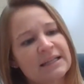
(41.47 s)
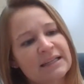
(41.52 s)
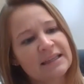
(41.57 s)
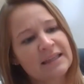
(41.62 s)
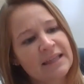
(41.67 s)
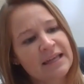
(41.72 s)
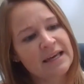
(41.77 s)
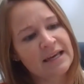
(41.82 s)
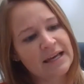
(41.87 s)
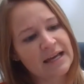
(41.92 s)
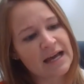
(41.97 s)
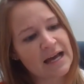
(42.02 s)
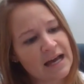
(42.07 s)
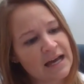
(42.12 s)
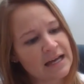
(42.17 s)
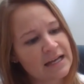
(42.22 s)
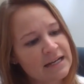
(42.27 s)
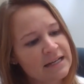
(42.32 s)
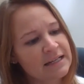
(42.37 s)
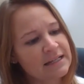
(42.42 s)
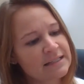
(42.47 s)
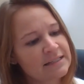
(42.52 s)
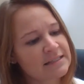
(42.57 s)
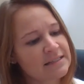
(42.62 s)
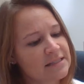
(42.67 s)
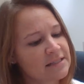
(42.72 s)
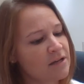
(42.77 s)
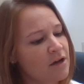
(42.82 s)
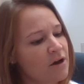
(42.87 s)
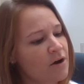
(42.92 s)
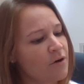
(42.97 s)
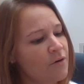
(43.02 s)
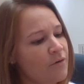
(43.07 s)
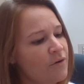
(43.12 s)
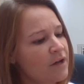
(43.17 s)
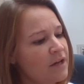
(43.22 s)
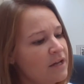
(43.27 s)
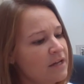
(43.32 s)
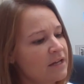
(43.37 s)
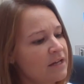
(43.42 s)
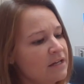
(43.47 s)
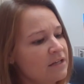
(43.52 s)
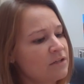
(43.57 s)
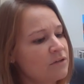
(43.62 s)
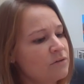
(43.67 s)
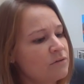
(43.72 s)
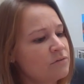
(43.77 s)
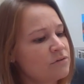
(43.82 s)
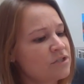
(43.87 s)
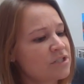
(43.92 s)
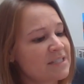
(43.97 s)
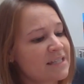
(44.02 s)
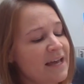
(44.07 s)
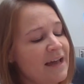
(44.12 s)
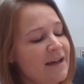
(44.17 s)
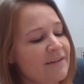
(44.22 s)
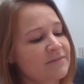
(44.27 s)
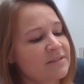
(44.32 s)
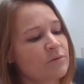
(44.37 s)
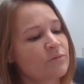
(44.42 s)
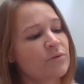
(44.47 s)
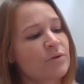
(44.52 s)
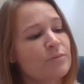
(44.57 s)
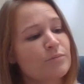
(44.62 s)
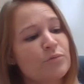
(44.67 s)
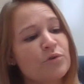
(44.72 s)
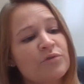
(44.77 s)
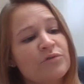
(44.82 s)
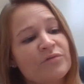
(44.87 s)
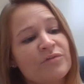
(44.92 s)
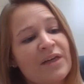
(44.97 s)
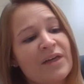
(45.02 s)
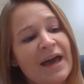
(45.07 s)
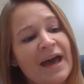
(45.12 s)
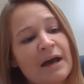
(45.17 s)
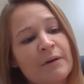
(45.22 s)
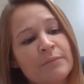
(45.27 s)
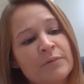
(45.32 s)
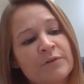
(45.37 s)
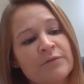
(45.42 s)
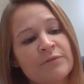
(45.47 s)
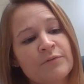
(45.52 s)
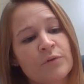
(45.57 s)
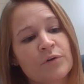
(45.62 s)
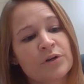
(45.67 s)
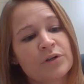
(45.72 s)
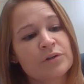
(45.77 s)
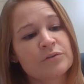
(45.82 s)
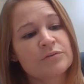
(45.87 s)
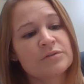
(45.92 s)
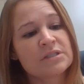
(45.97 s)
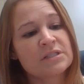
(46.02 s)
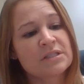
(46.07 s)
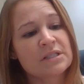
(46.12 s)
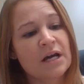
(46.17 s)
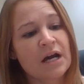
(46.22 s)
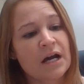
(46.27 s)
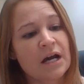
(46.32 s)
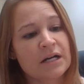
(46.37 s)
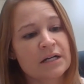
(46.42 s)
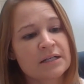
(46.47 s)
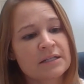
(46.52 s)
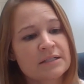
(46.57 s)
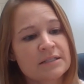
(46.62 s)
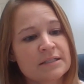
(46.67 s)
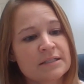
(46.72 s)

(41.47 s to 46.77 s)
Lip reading: thing on it, so you just have to remove that before you start.